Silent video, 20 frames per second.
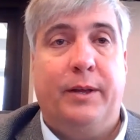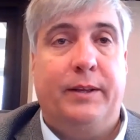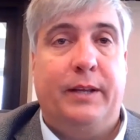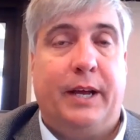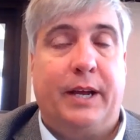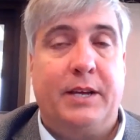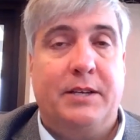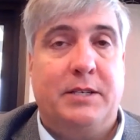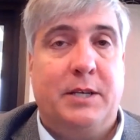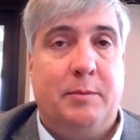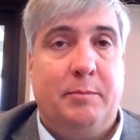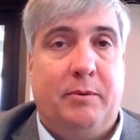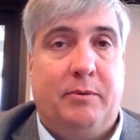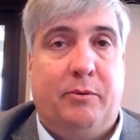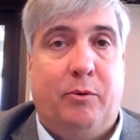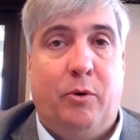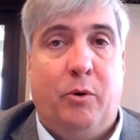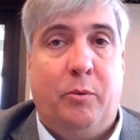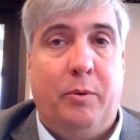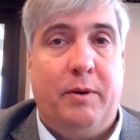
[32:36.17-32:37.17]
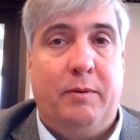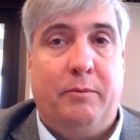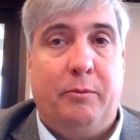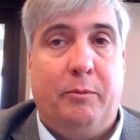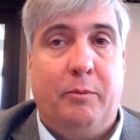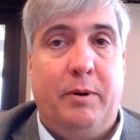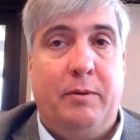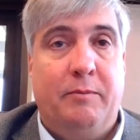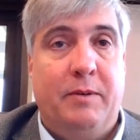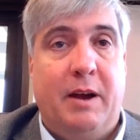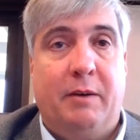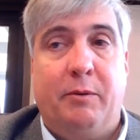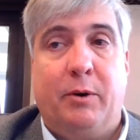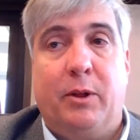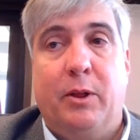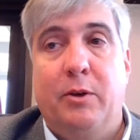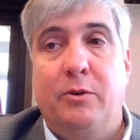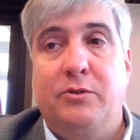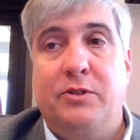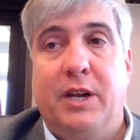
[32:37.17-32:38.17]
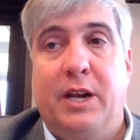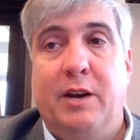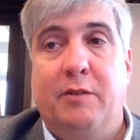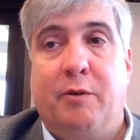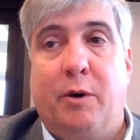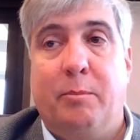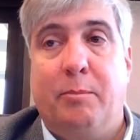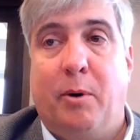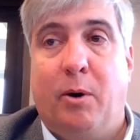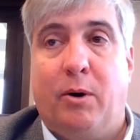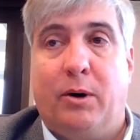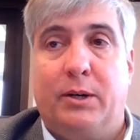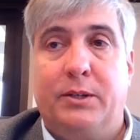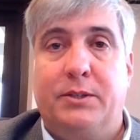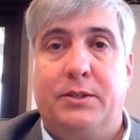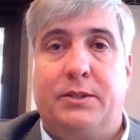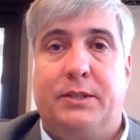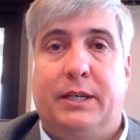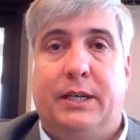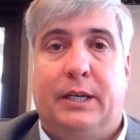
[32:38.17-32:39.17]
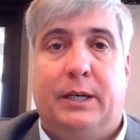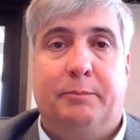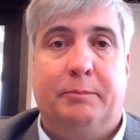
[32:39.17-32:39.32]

And like I said before, we've never closed any of our parks.